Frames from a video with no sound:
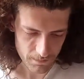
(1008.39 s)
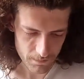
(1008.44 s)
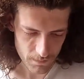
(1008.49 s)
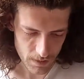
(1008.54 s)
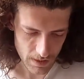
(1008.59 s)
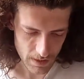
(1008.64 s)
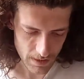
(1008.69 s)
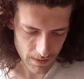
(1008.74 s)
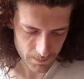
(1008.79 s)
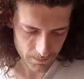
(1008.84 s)

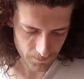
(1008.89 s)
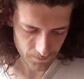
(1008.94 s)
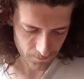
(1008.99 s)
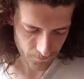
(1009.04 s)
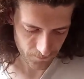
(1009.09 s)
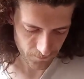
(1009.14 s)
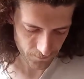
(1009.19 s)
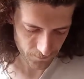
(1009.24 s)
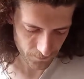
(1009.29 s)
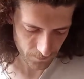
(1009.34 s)
right,
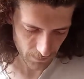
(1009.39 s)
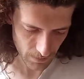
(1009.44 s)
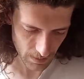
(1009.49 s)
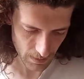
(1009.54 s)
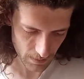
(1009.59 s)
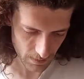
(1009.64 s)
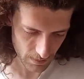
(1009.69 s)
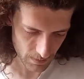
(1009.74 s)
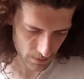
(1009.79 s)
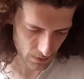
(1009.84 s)

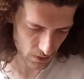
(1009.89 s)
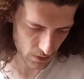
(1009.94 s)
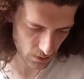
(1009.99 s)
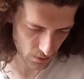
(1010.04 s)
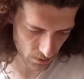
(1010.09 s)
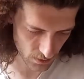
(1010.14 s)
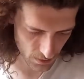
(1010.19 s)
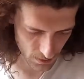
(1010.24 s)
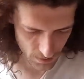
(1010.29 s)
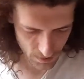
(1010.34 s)

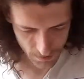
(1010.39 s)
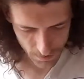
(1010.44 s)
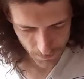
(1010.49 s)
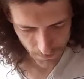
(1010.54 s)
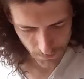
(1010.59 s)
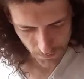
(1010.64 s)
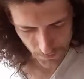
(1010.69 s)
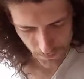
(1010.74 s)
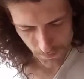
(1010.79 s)
sort of